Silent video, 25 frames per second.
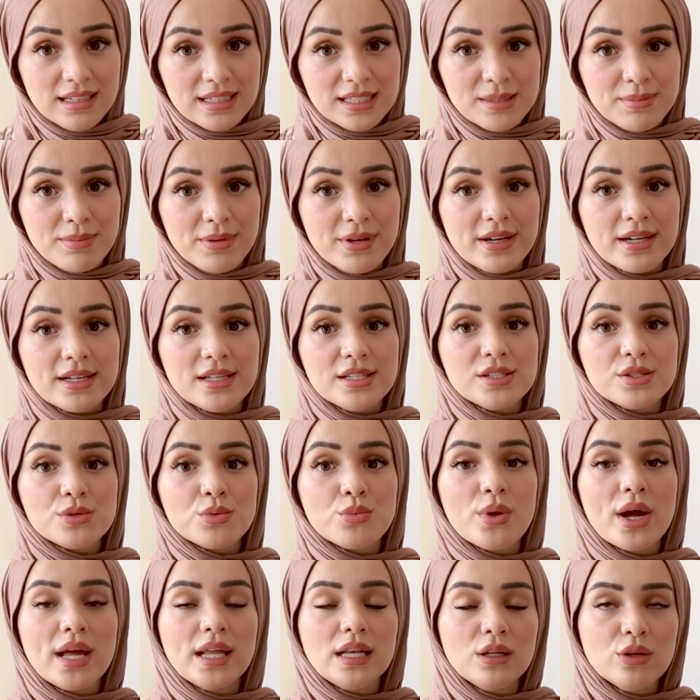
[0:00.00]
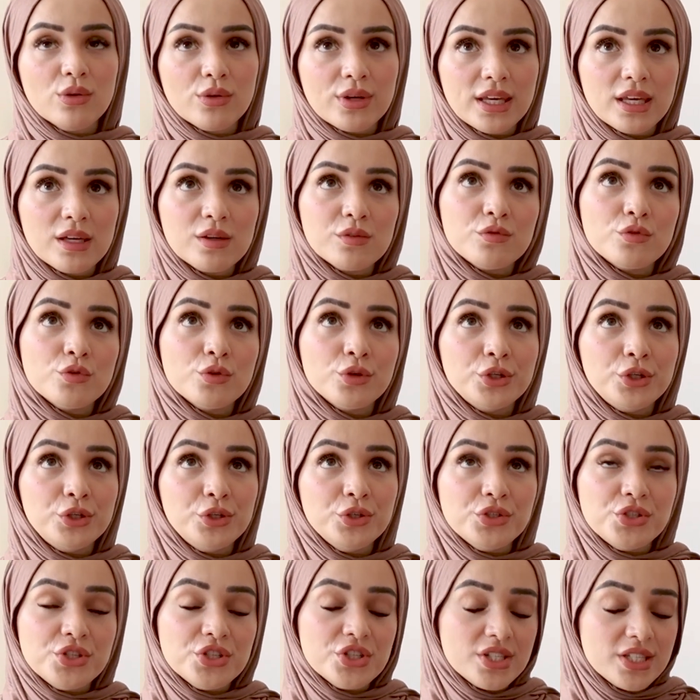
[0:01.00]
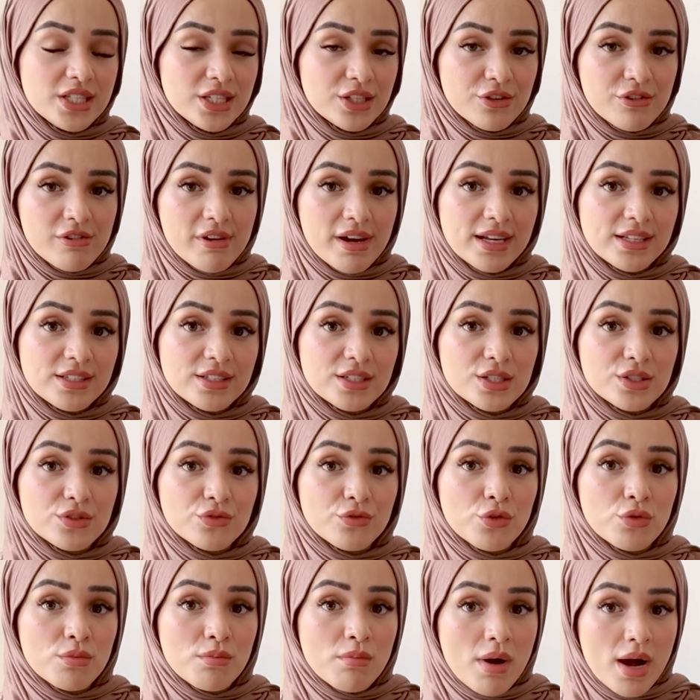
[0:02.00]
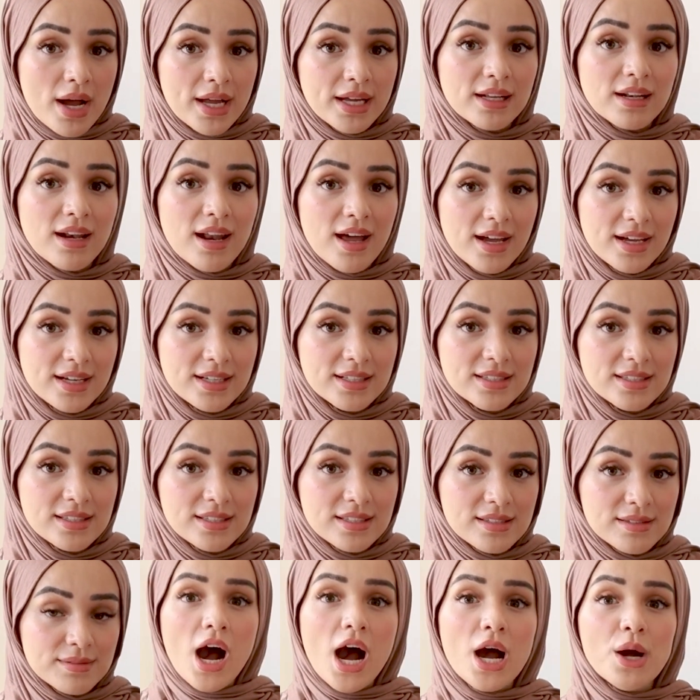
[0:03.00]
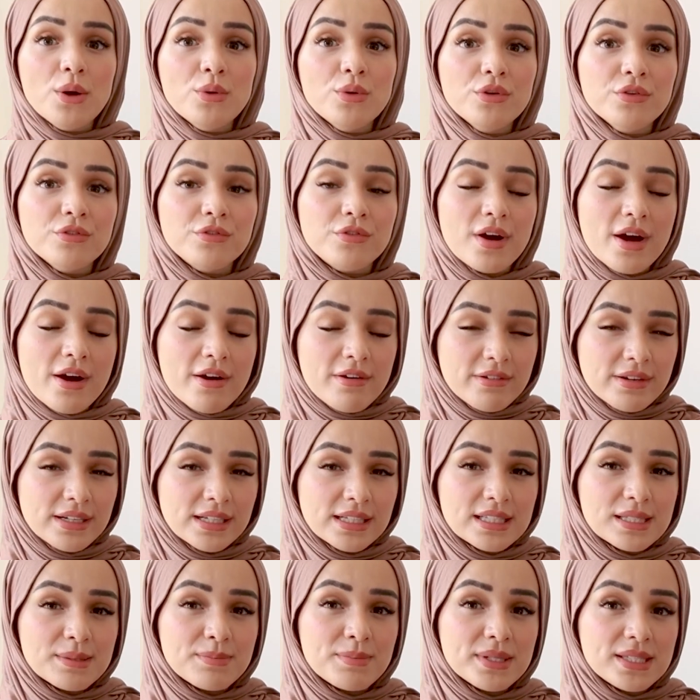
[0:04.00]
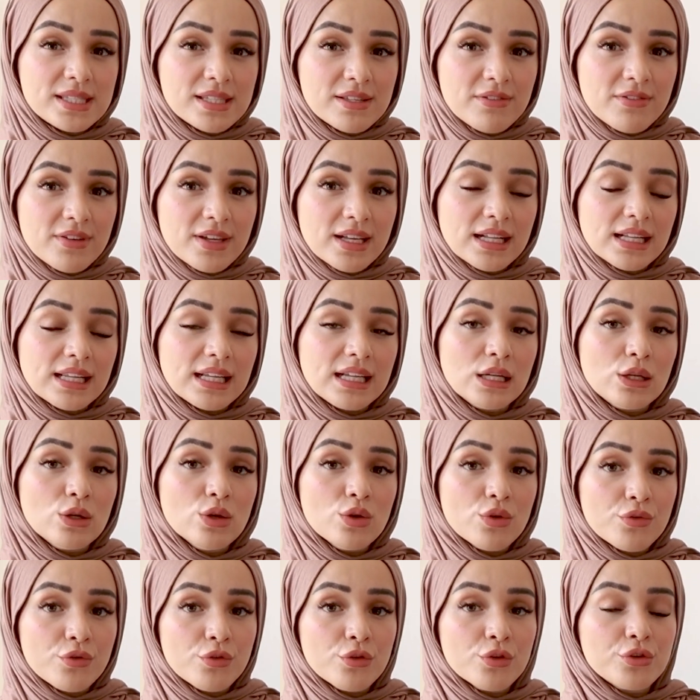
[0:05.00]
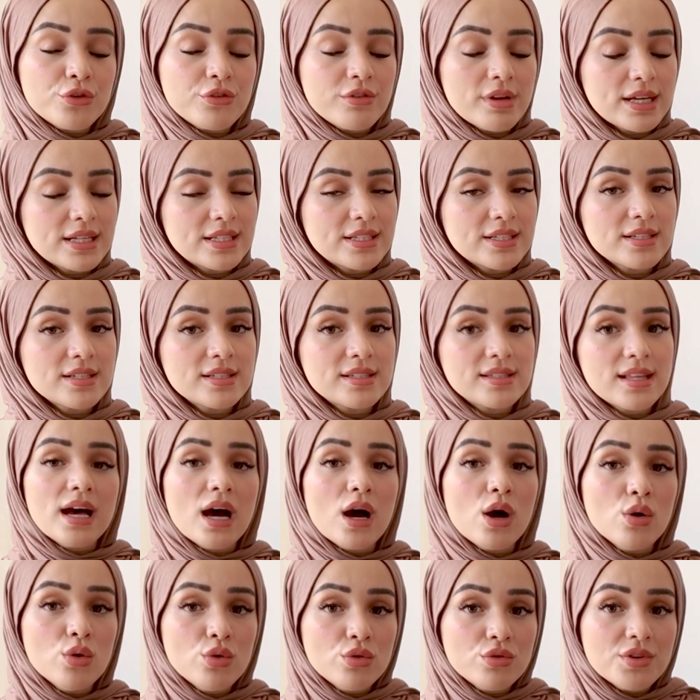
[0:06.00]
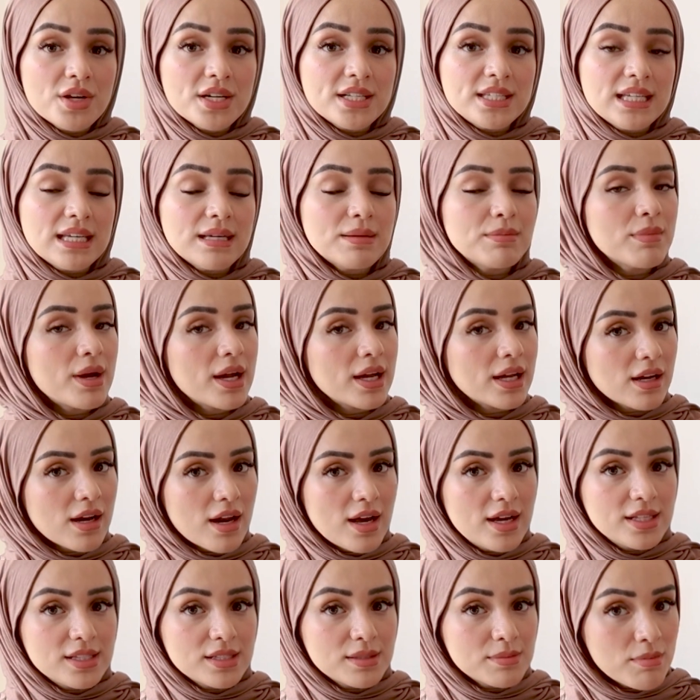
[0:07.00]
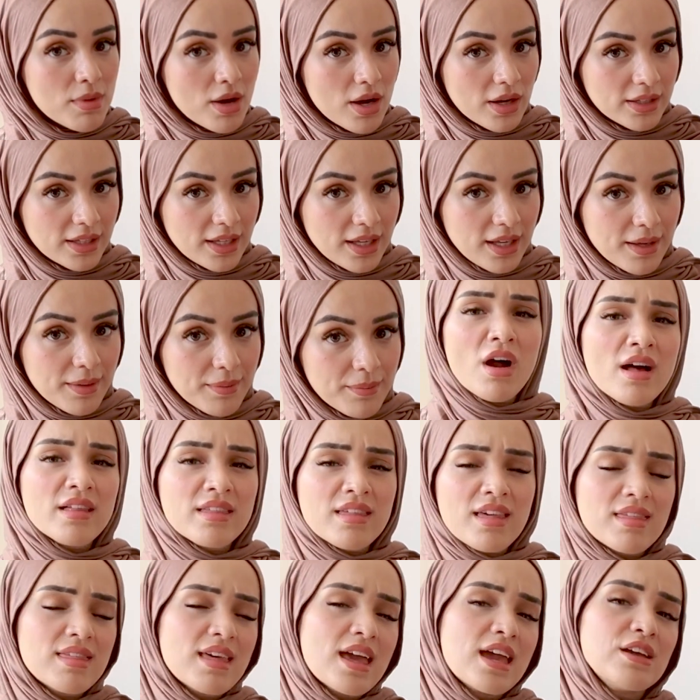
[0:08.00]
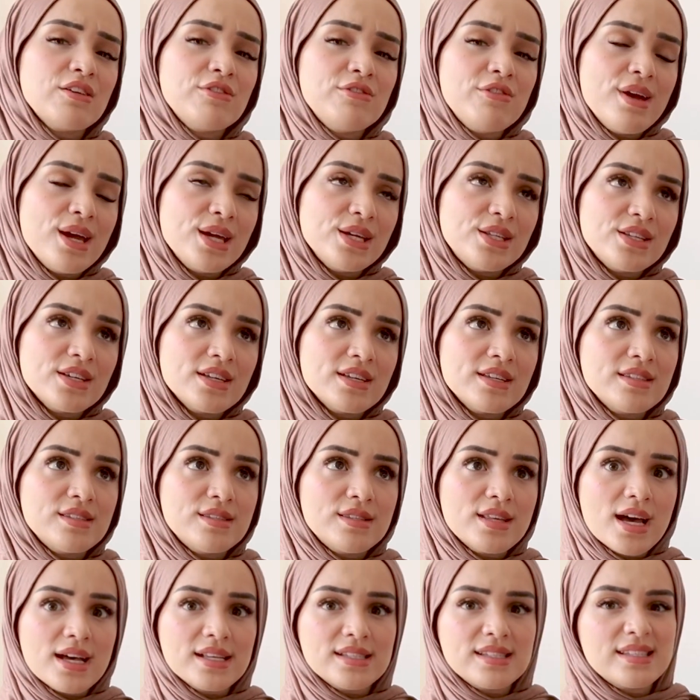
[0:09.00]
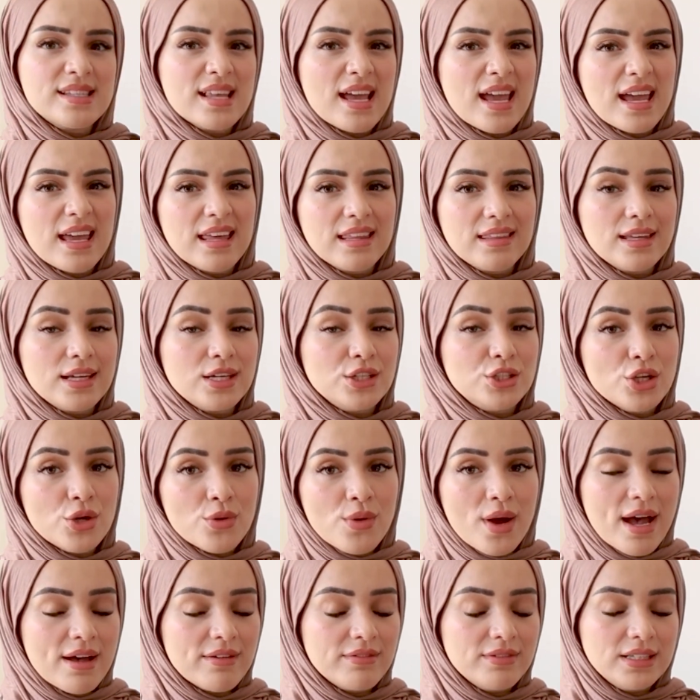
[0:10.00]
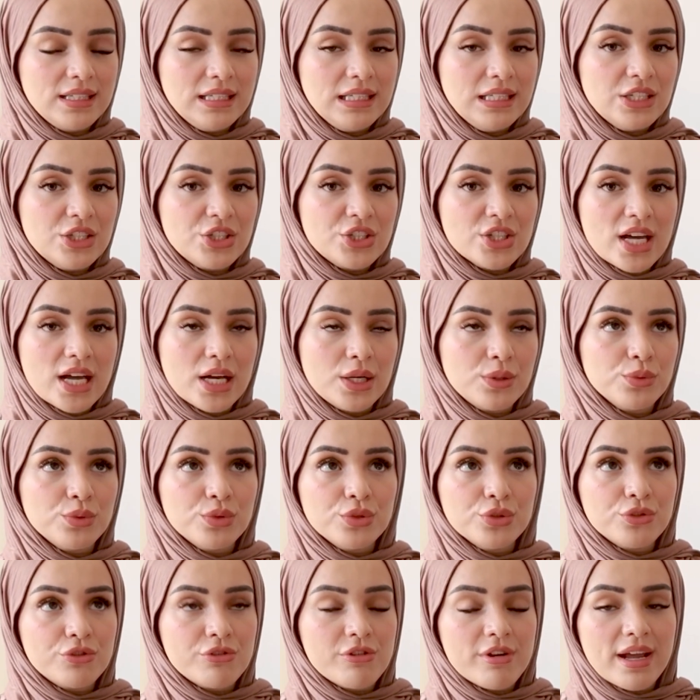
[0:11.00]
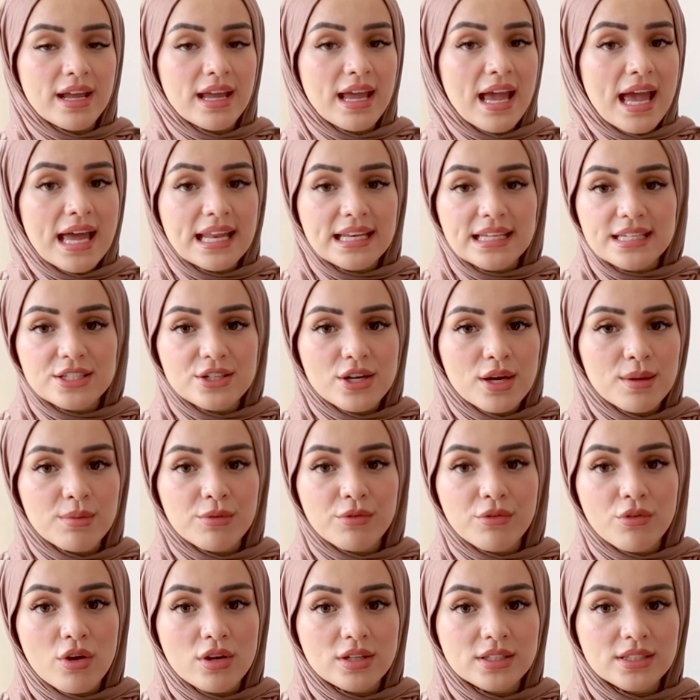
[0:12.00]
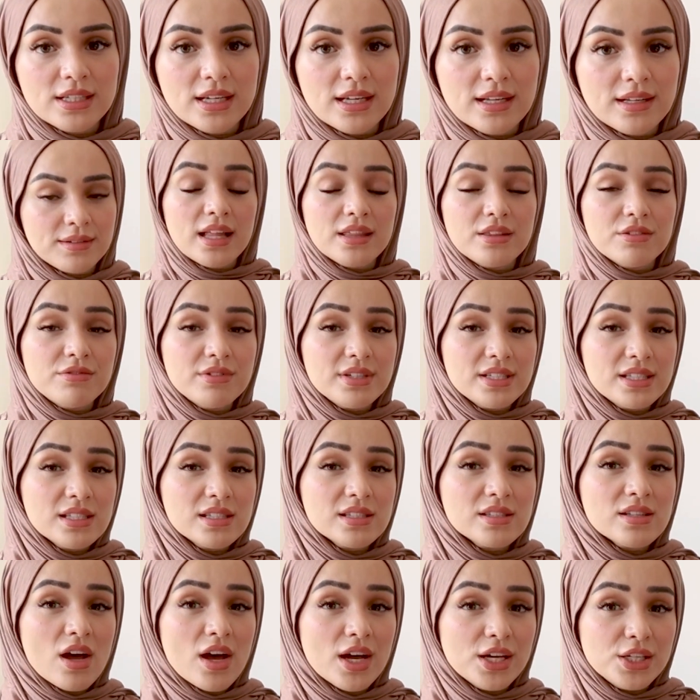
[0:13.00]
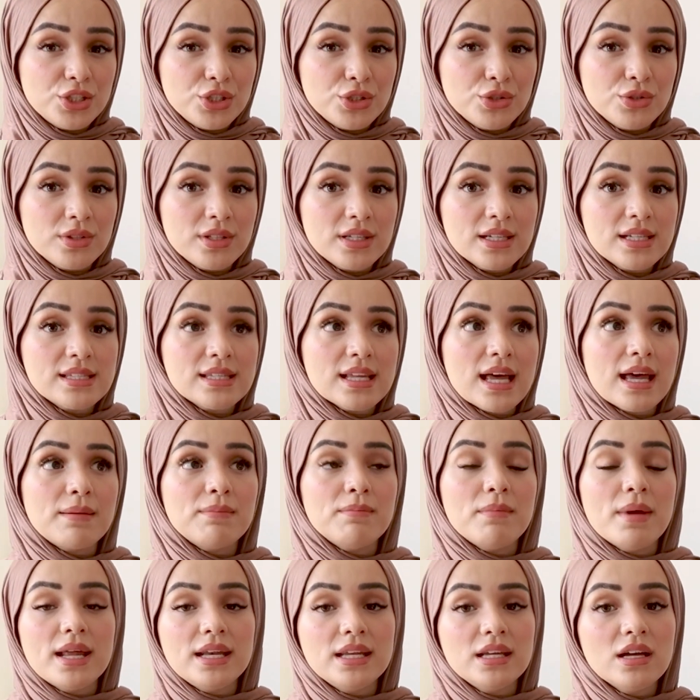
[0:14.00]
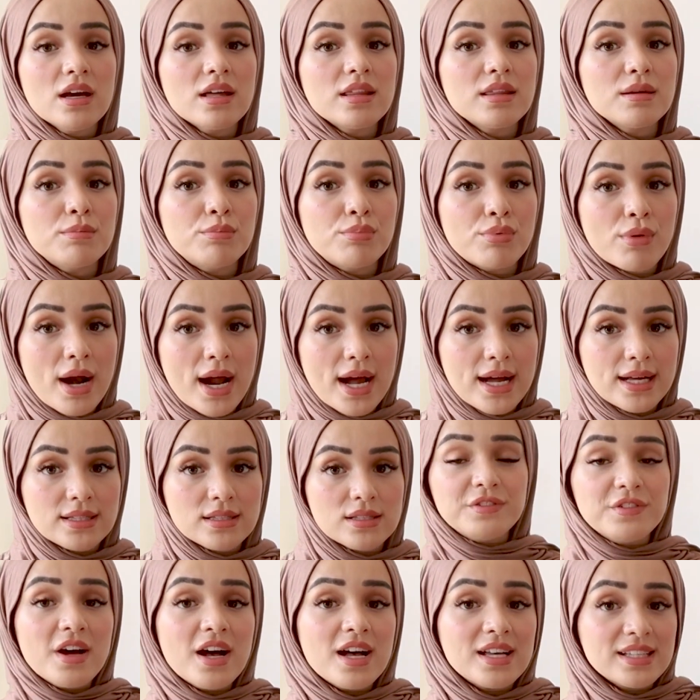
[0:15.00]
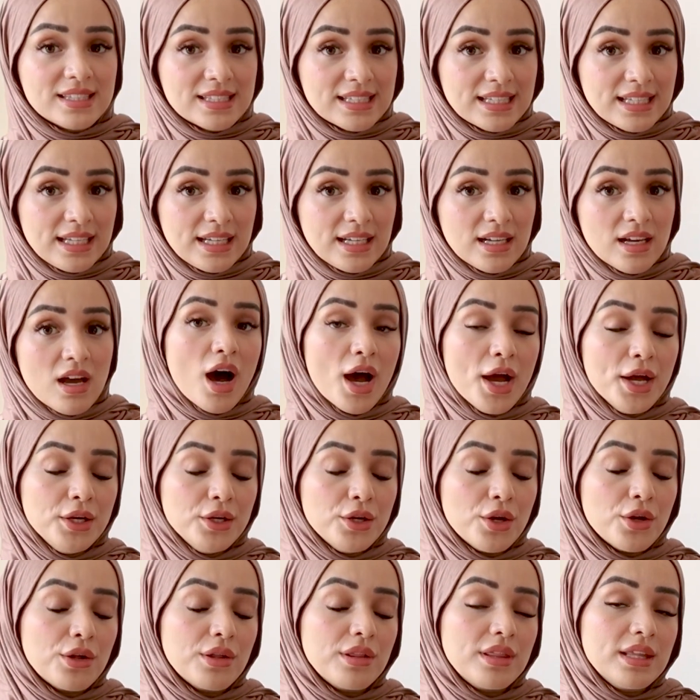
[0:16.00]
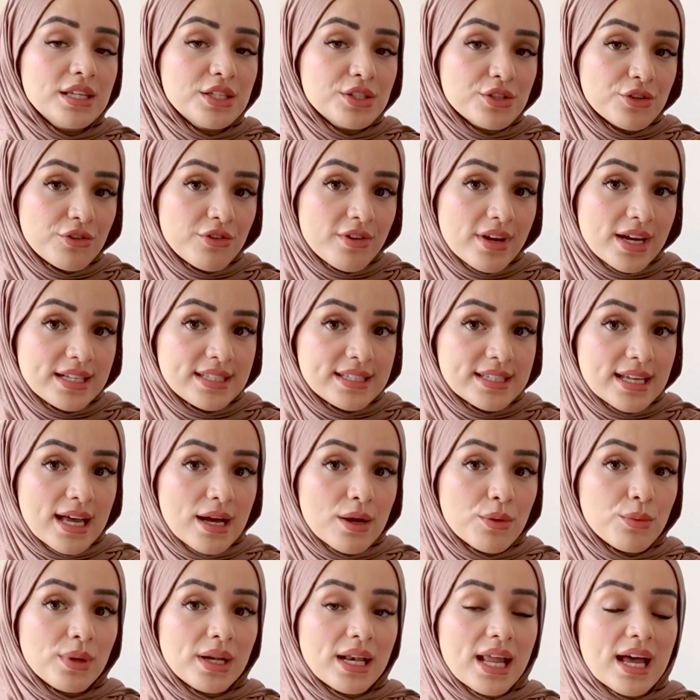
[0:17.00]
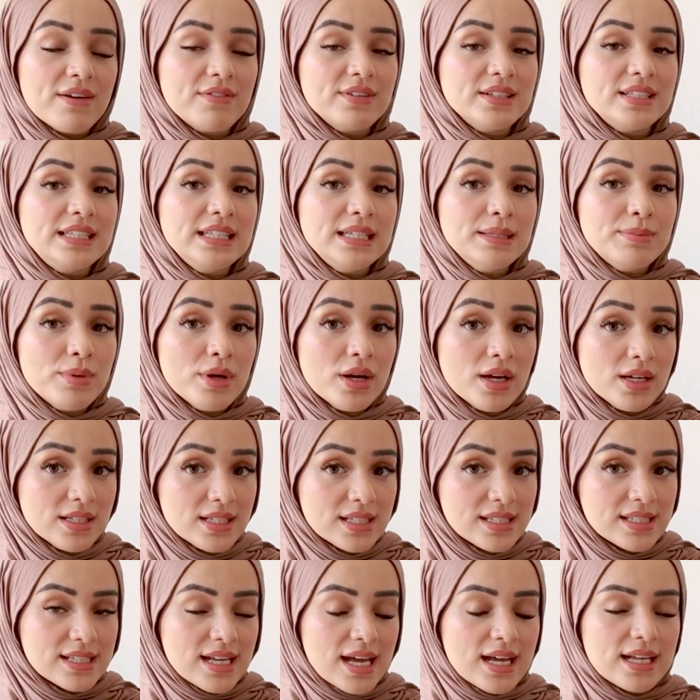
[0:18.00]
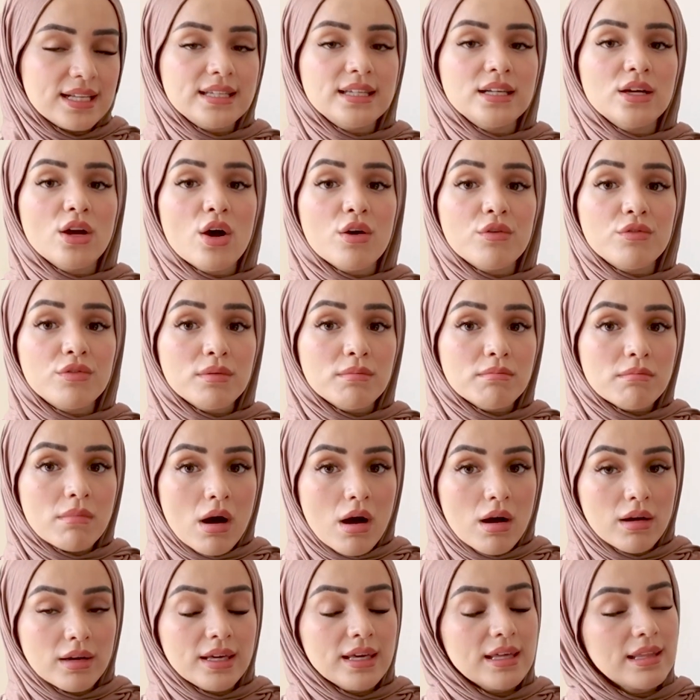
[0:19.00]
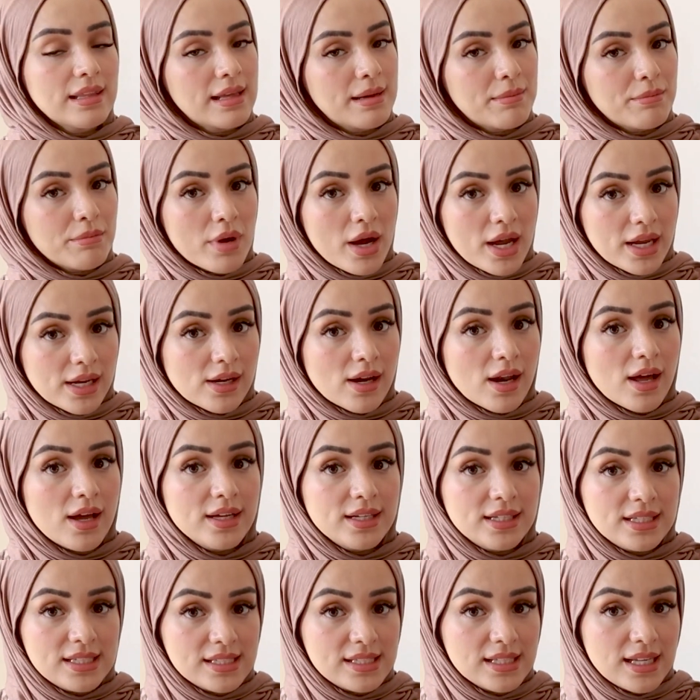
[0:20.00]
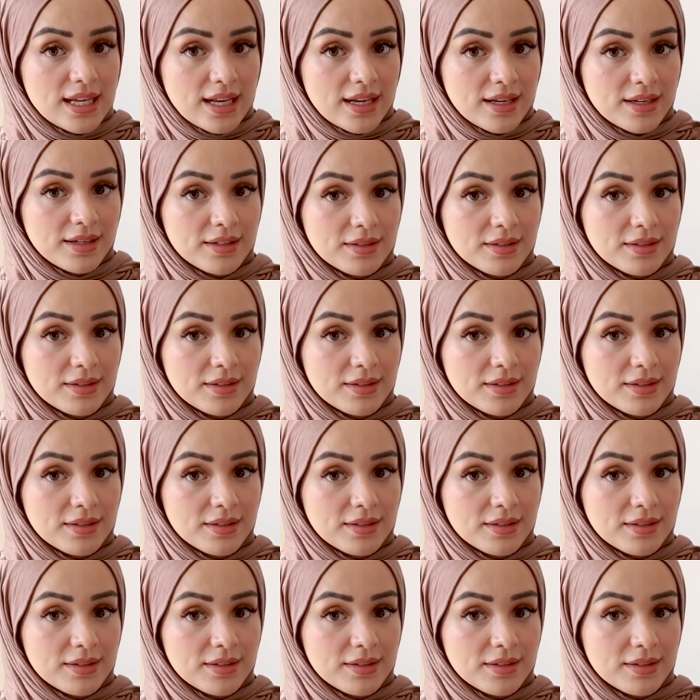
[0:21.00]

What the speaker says: experience, when looking for UGC creators for my clients, I will very specifically look for creators that are already in my client's market, rather than creators that say they don't have a niche and will create any type of content. And the reasons I do this, and many other brands, firstly, I know this creator will have a deeper understanding of the market that my client is in.